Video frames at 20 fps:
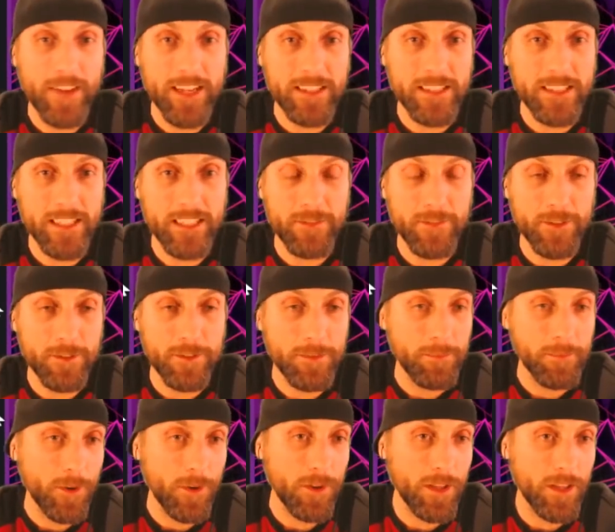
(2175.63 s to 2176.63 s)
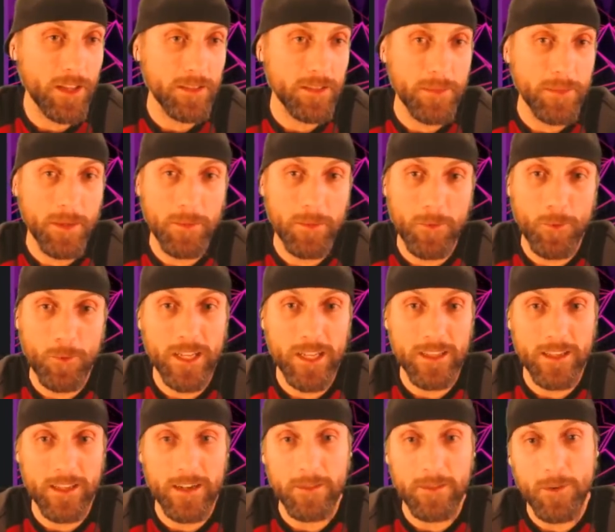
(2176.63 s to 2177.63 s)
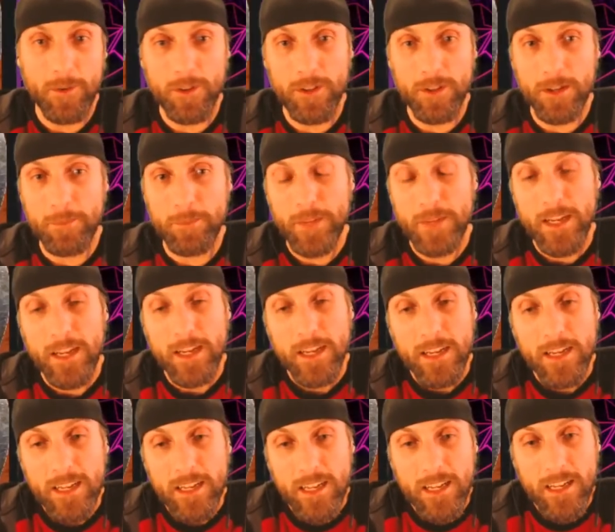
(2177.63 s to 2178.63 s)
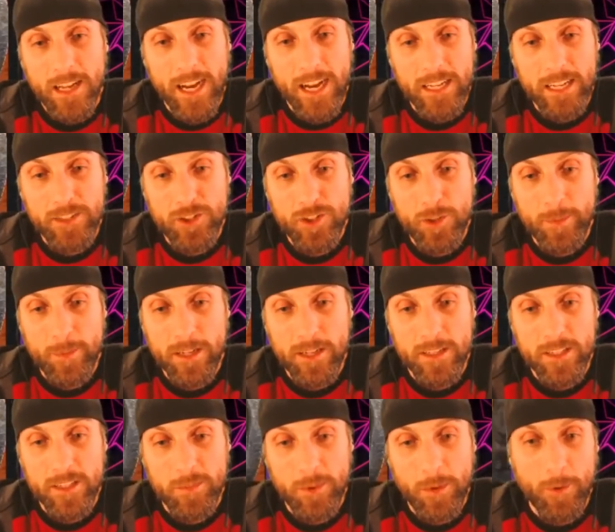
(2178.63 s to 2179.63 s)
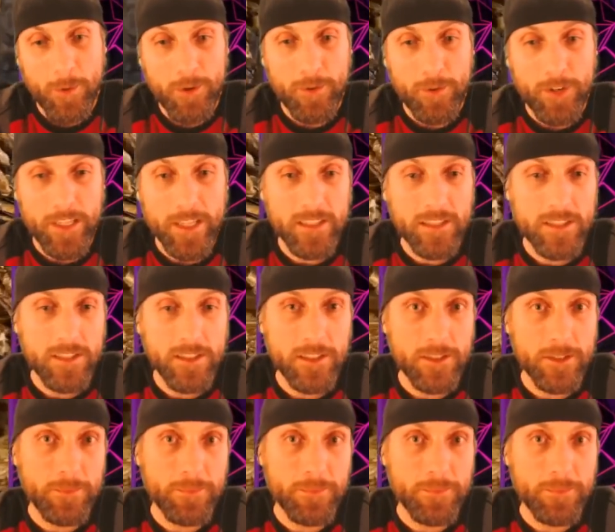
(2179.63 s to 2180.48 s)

of seafood. Hold on, I mean, we'll get there, hold on. I gotta zoom in on this part. I wanna read this to you.